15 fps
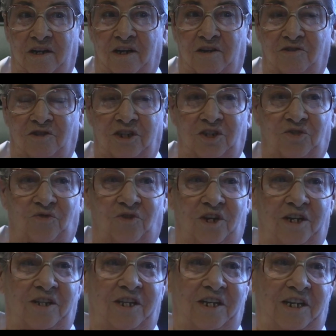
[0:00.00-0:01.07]
Because as
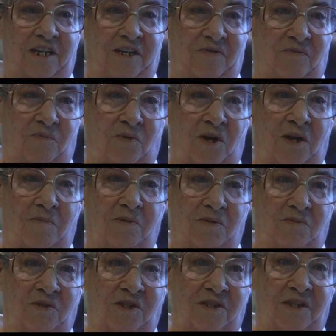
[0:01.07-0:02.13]
they'd have
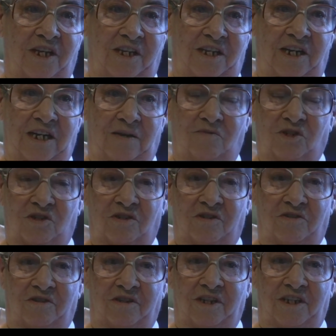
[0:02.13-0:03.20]
problems of thinking I was
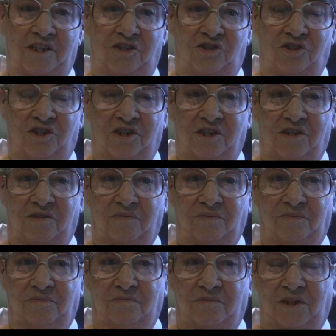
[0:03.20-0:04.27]
underage, you know.
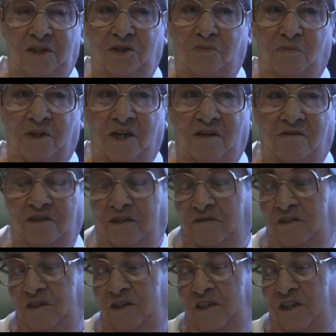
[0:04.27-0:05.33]
But it's because I
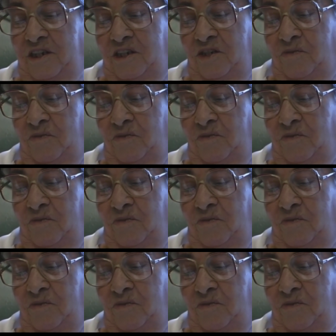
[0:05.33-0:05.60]
was just that